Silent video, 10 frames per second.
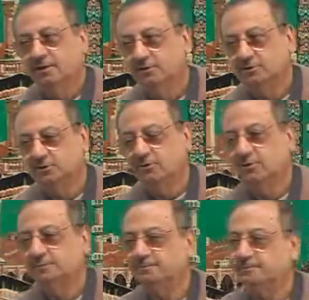
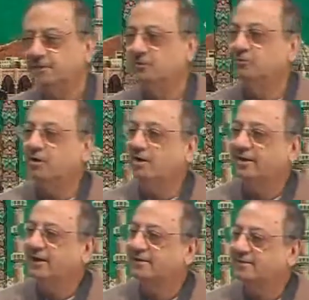So, do not
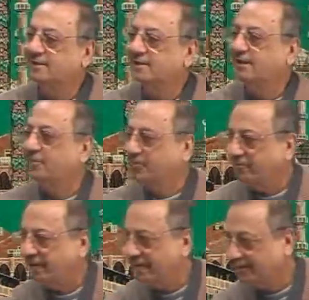get
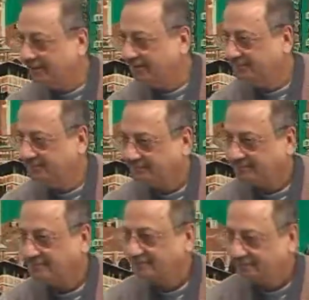gabrified. Huh?
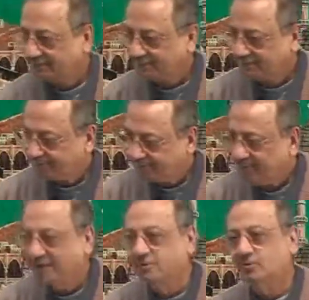
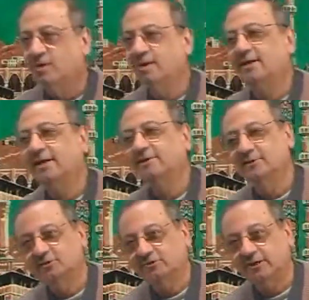And do not get
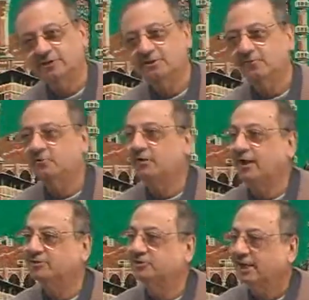distressed if you
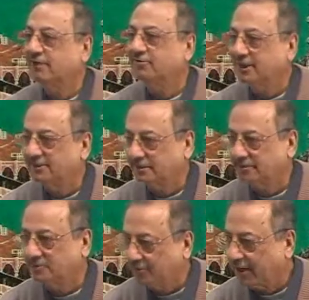can't say it right
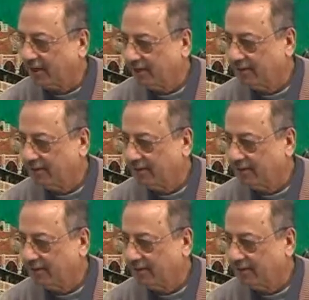away today.